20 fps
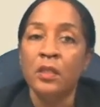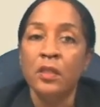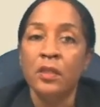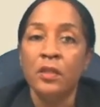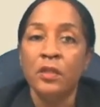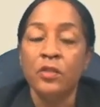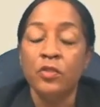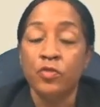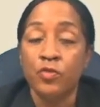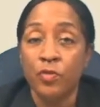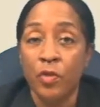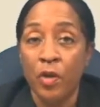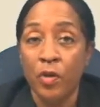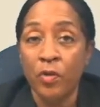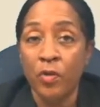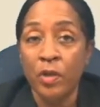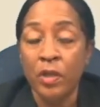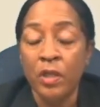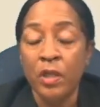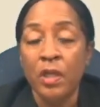
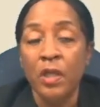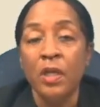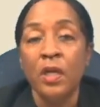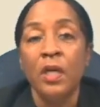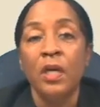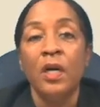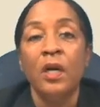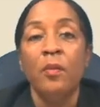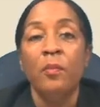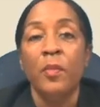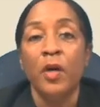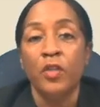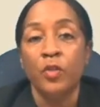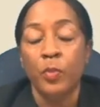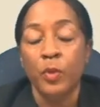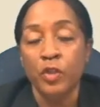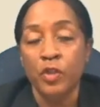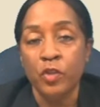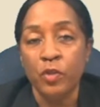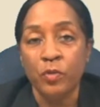stroke,
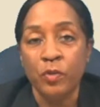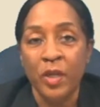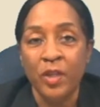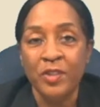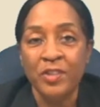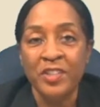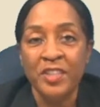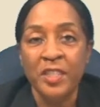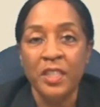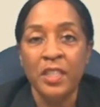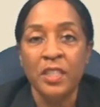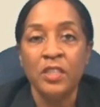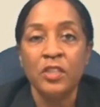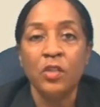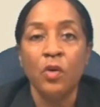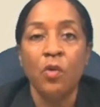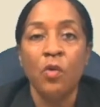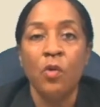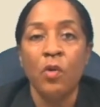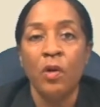multiple sclerosis,
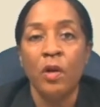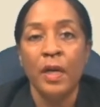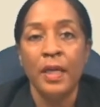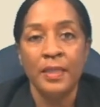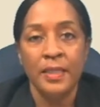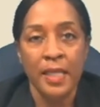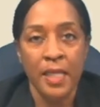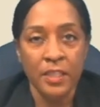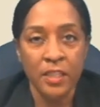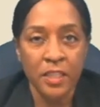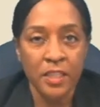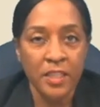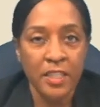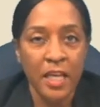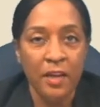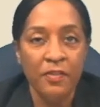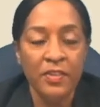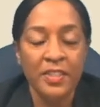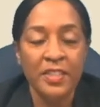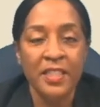or attention
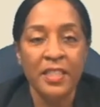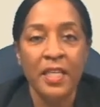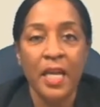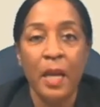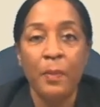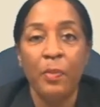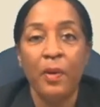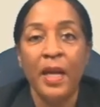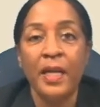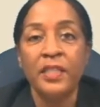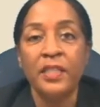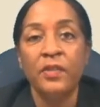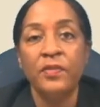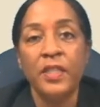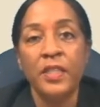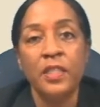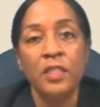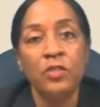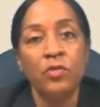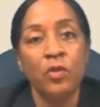deficit
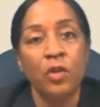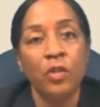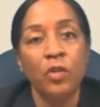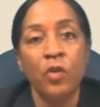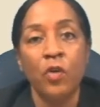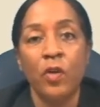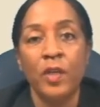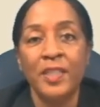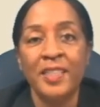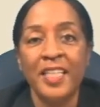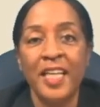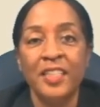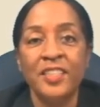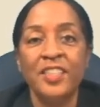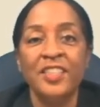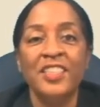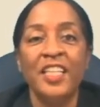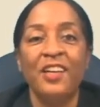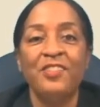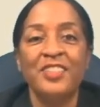hyperactivity disorder or
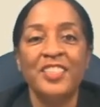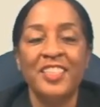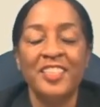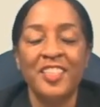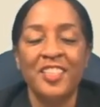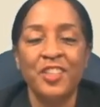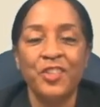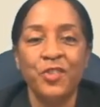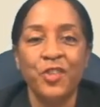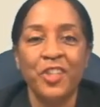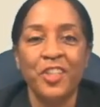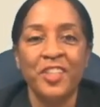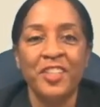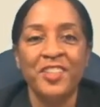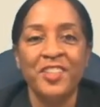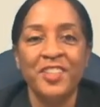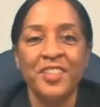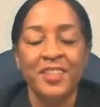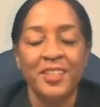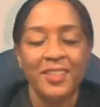attention deficit disorder.